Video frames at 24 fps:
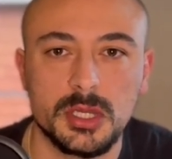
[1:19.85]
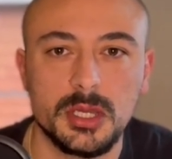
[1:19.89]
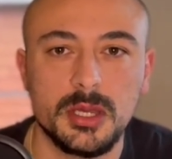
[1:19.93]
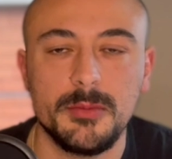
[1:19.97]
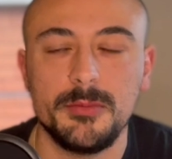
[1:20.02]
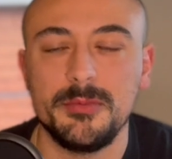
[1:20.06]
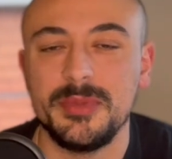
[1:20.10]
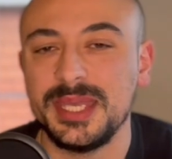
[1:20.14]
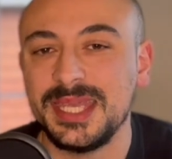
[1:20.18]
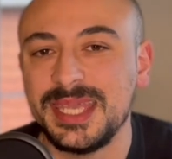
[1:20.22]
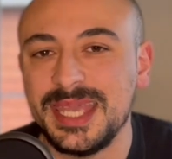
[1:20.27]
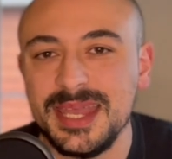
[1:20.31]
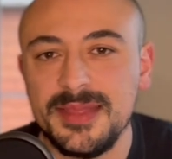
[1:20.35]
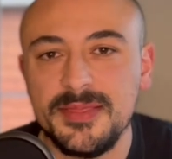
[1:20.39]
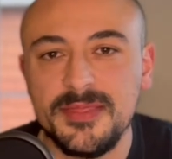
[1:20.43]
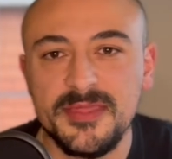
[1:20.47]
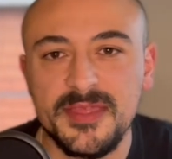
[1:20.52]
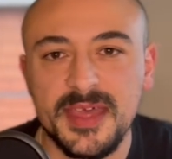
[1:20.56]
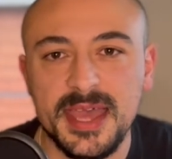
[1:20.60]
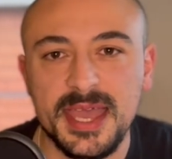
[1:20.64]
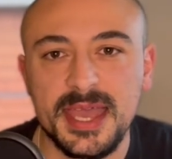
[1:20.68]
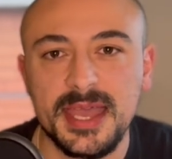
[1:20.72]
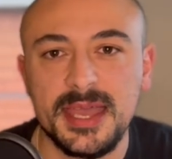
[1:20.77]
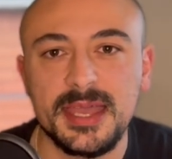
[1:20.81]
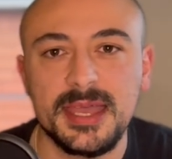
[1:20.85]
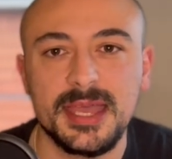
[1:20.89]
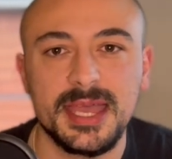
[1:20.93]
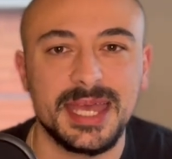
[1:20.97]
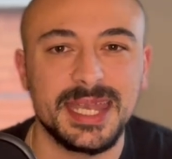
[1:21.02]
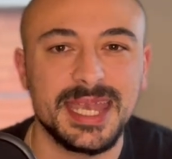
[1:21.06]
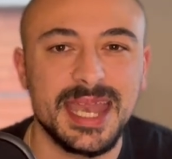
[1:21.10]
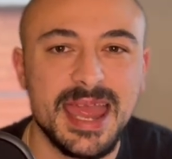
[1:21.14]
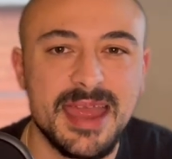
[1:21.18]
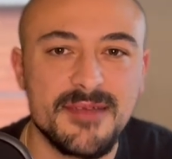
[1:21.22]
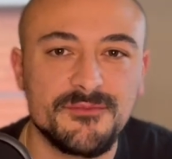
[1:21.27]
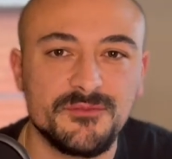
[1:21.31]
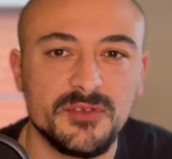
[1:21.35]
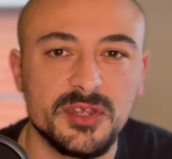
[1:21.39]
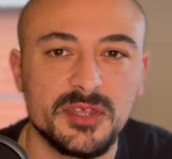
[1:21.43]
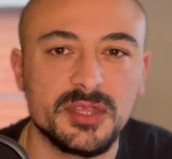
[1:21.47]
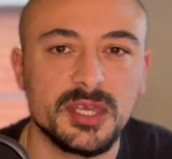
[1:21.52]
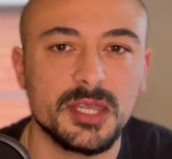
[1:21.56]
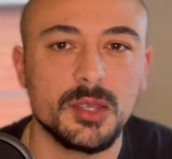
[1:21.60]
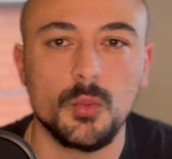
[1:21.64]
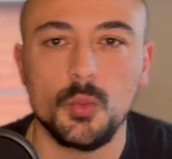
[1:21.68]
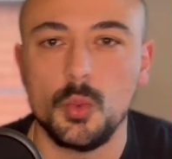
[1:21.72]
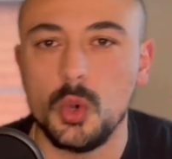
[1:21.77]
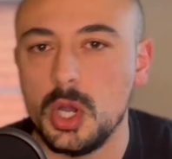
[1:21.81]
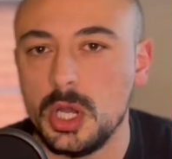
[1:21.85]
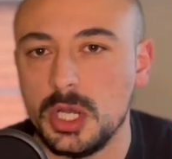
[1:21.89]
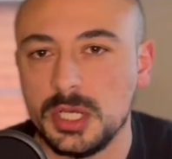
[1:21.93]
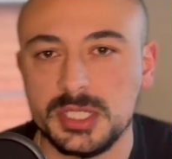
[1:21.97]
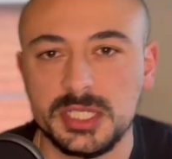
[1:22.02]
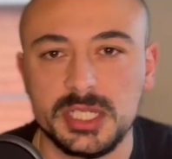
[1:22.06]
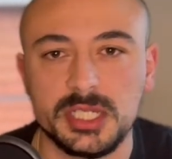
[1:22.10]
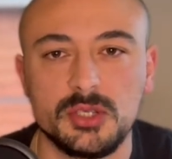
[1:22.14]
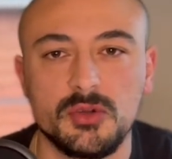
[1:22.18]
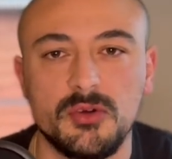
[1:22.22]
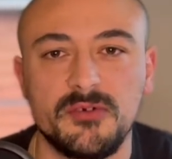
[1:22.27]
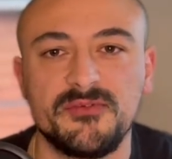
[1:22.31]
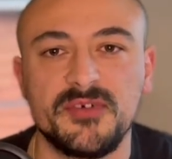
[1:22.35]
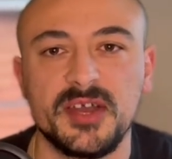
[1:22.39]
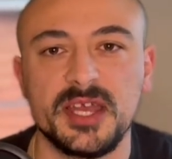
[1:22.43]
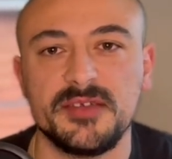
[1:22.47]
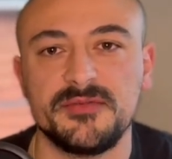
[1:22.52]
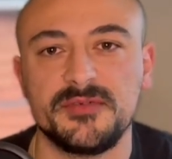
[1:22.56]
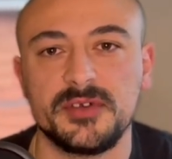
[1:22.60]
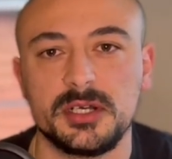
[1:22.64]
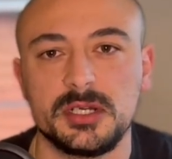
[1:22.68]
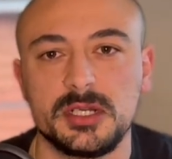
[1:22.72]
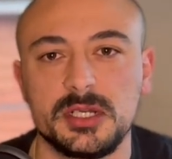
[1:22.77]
Begin there and everything works in your favor.